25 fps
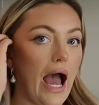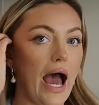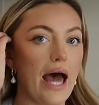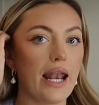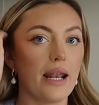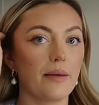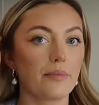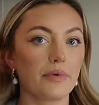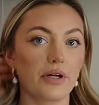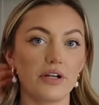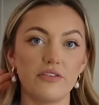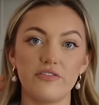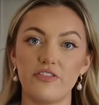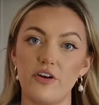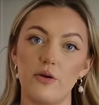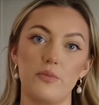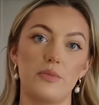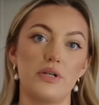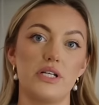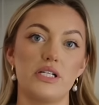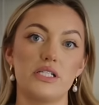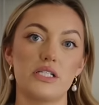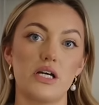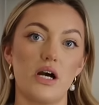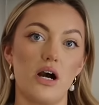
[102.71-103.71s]
And I'm gonna film
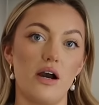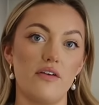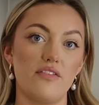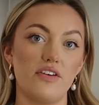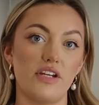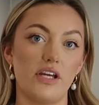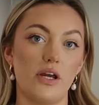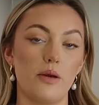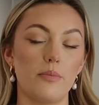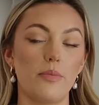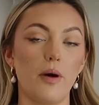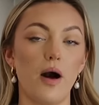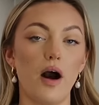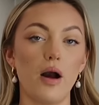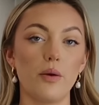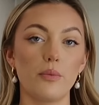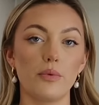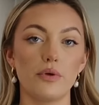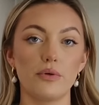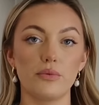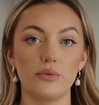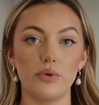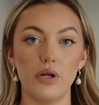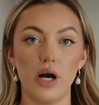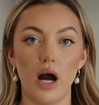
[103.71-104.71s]
an entire video, but
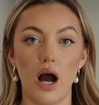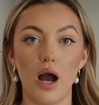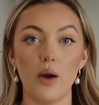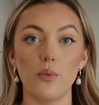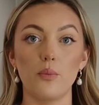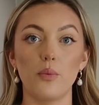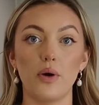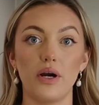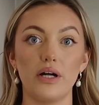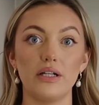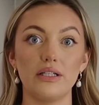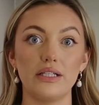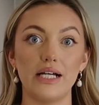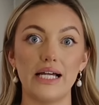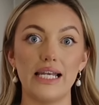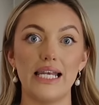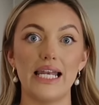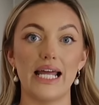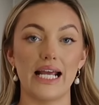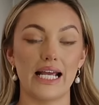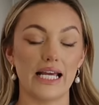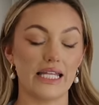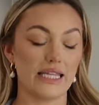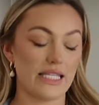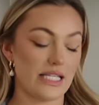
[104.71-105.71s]
I will
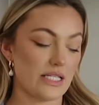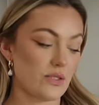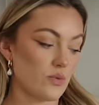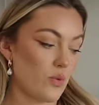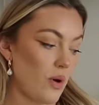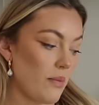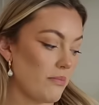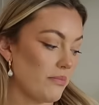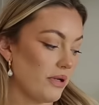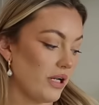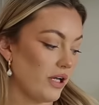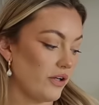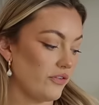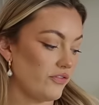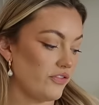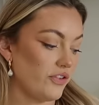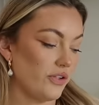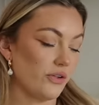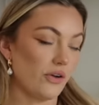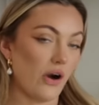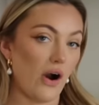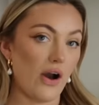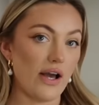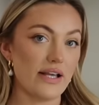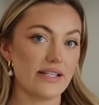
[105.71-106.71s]
link this one below for you
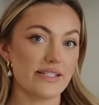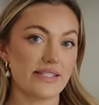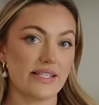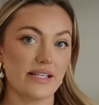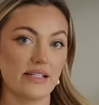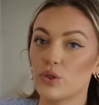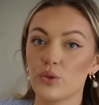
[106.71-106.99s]
guys.